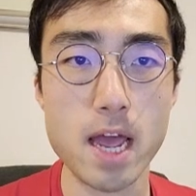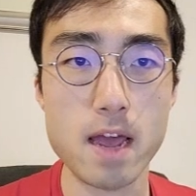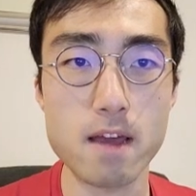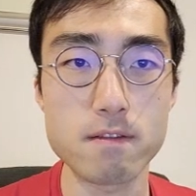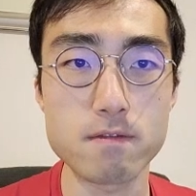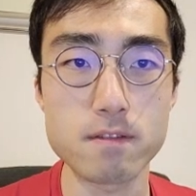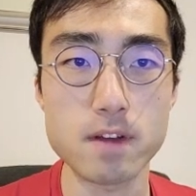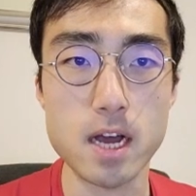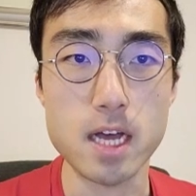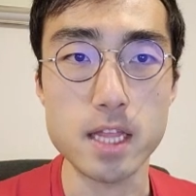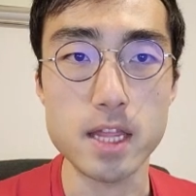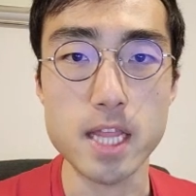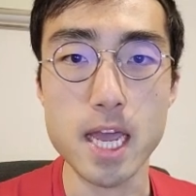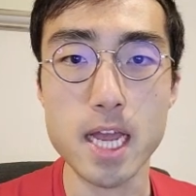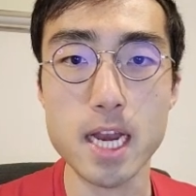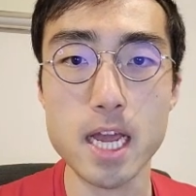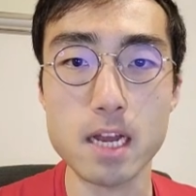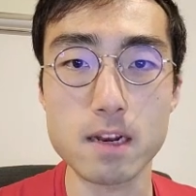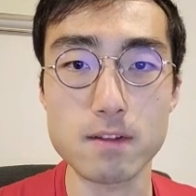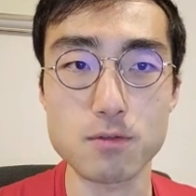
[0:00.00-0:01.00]
have
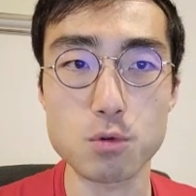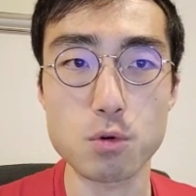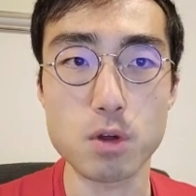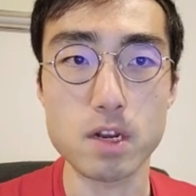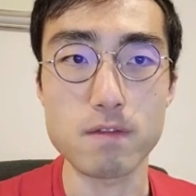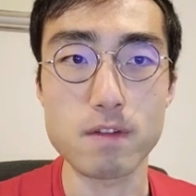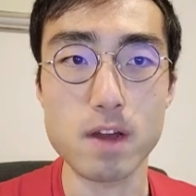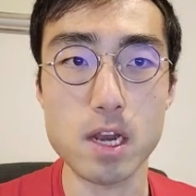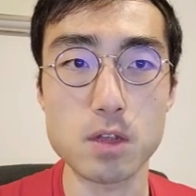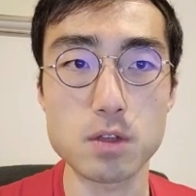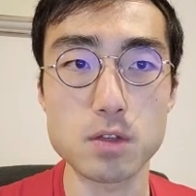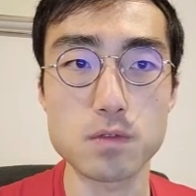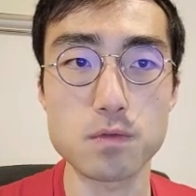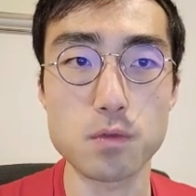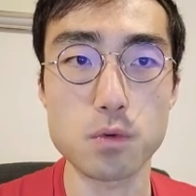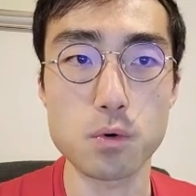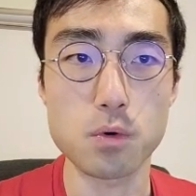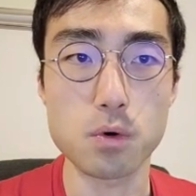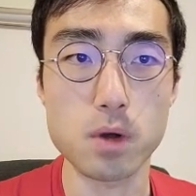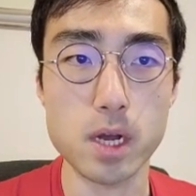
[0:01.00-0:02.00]
10 out of 20 values
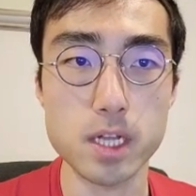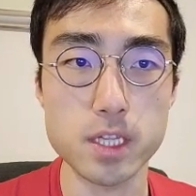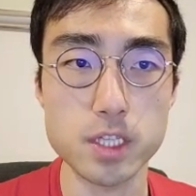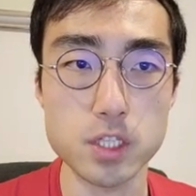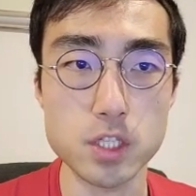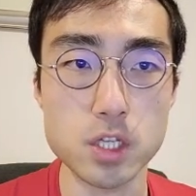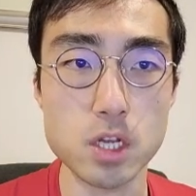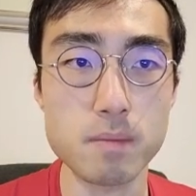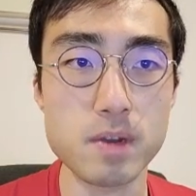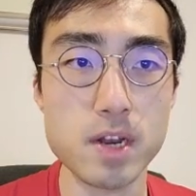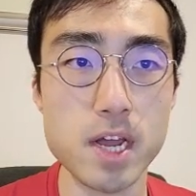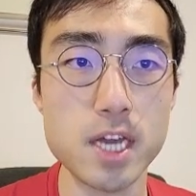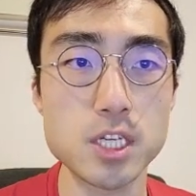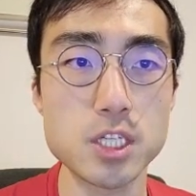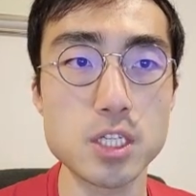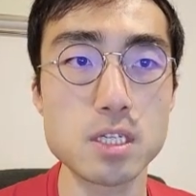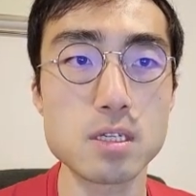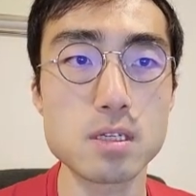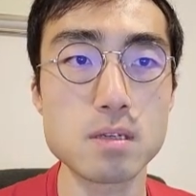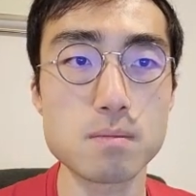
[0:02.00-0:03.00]
for
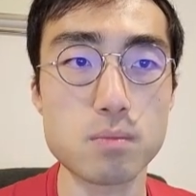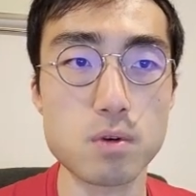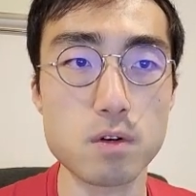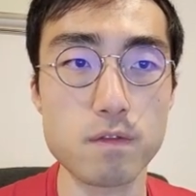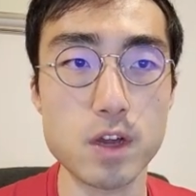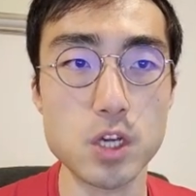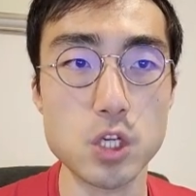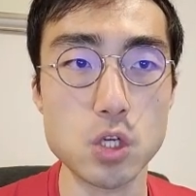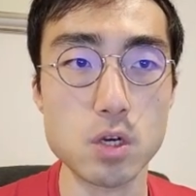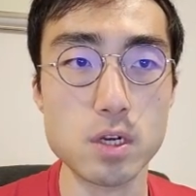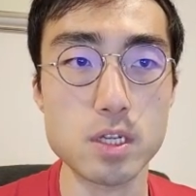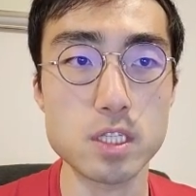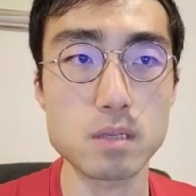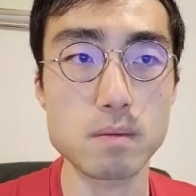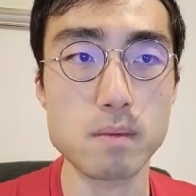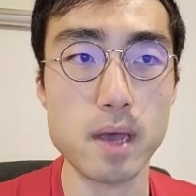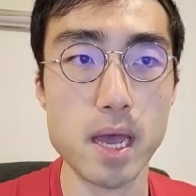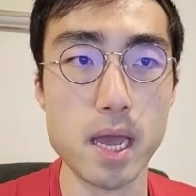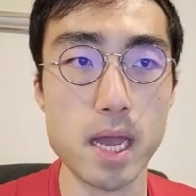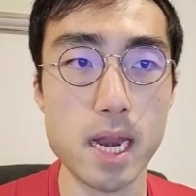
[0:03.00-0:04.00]
determination,
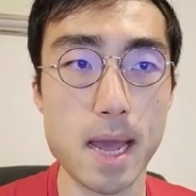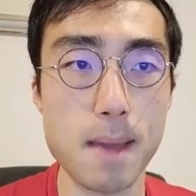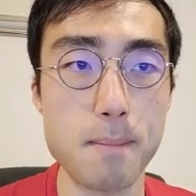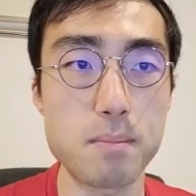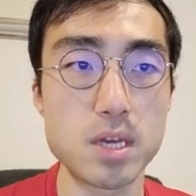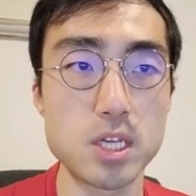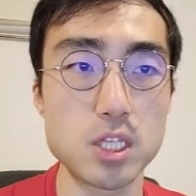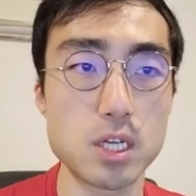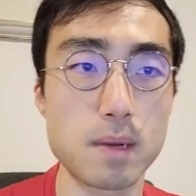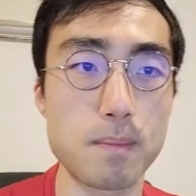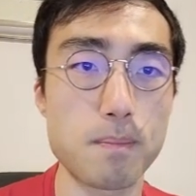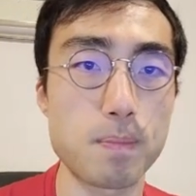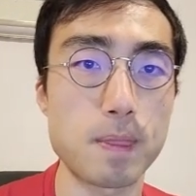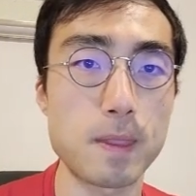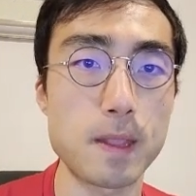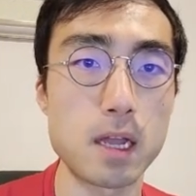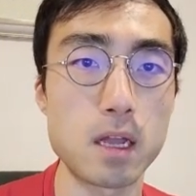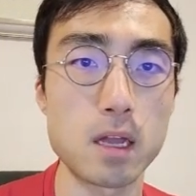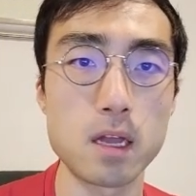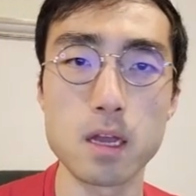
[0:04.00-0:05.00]
professionalism, and ambition.
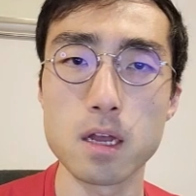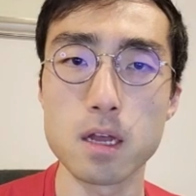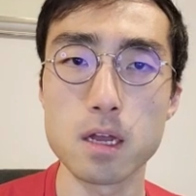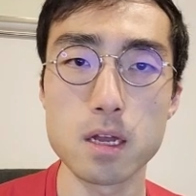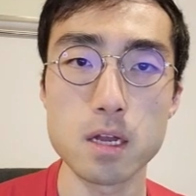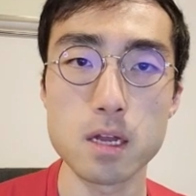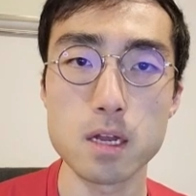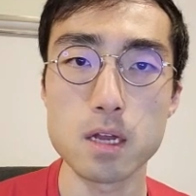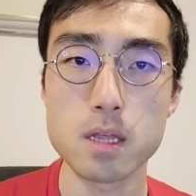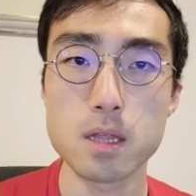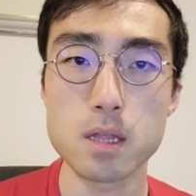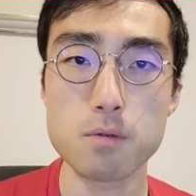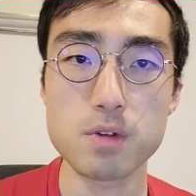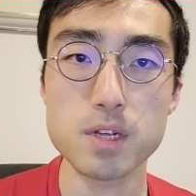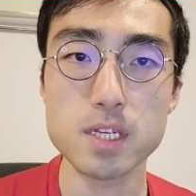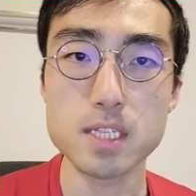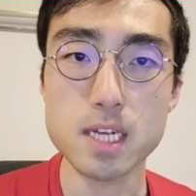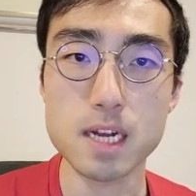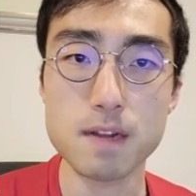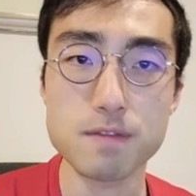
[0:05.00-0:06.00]
The
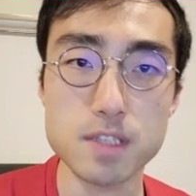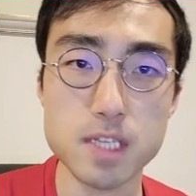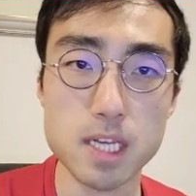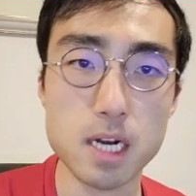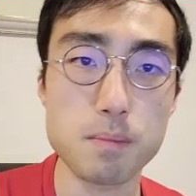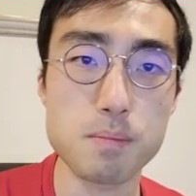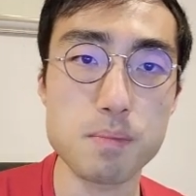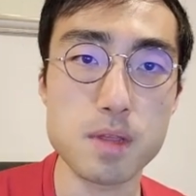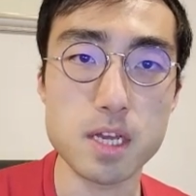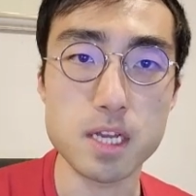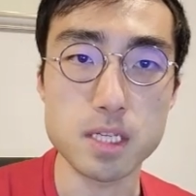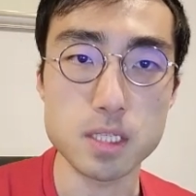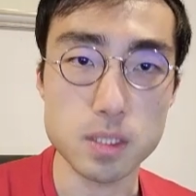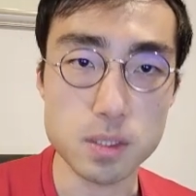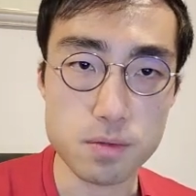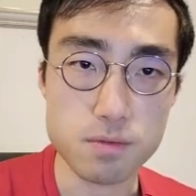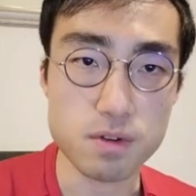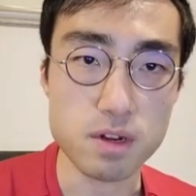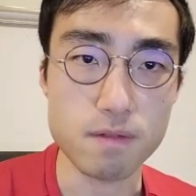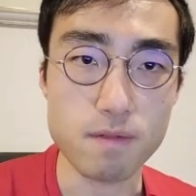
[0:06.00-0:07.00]
reason I've set up
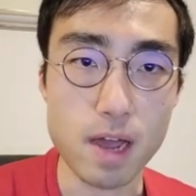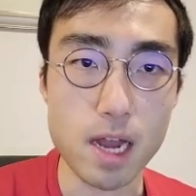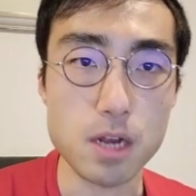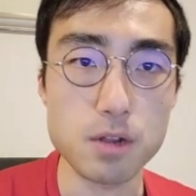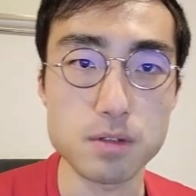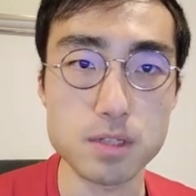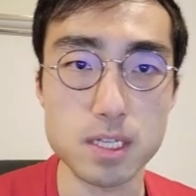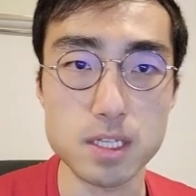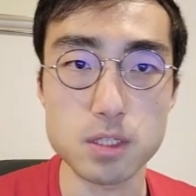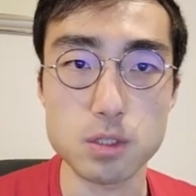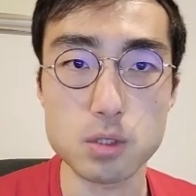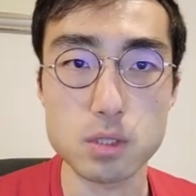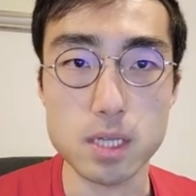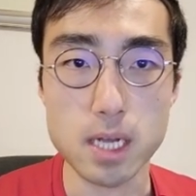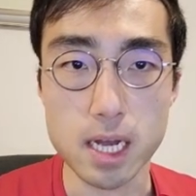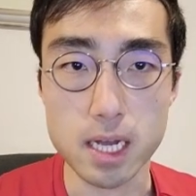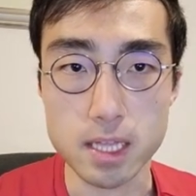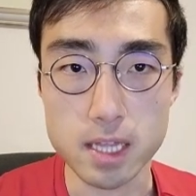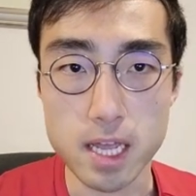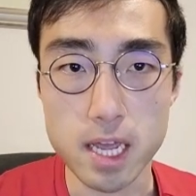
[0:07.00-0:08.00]
these 3 values as
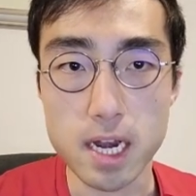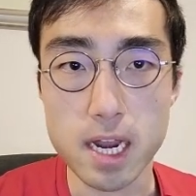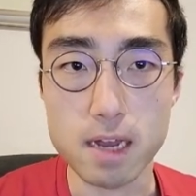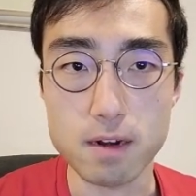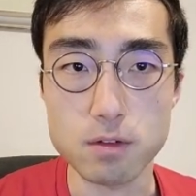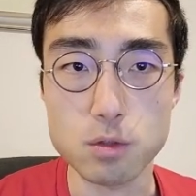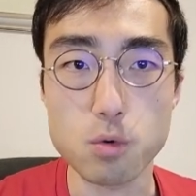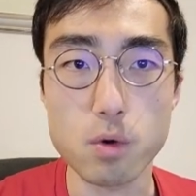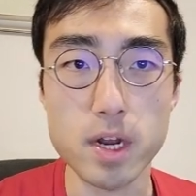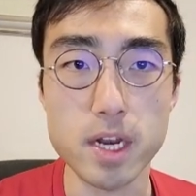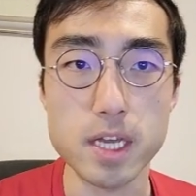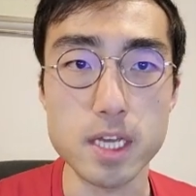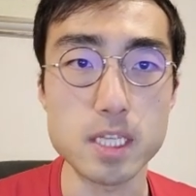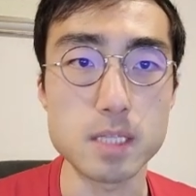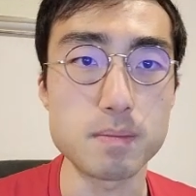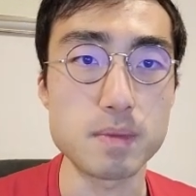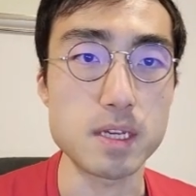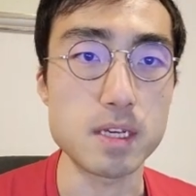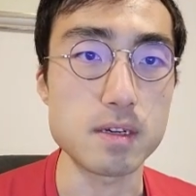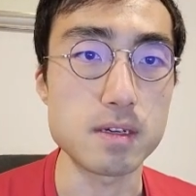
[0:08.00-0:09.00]
10 out of 20
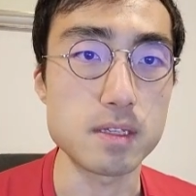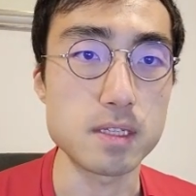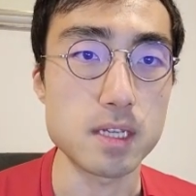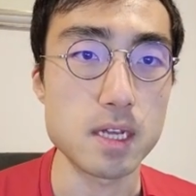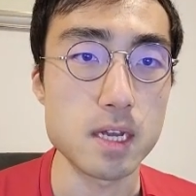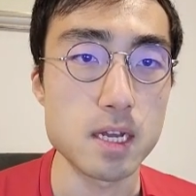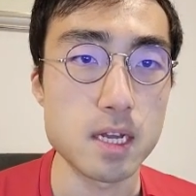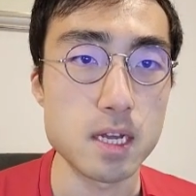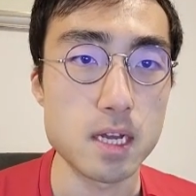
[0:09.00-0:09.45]
is because